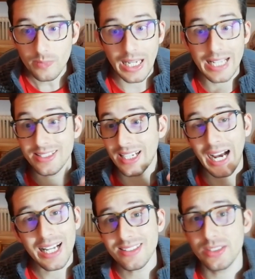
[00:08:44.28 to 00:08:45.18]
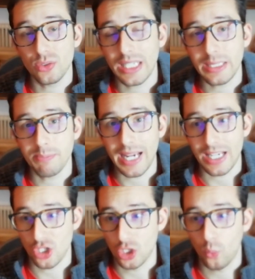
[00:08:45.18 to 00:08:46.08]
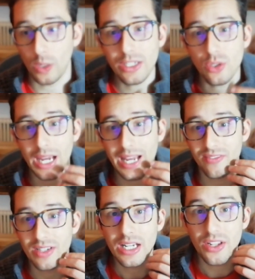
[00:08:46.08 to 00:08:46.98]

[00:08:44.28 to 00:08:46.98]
And as you can imagine, when you have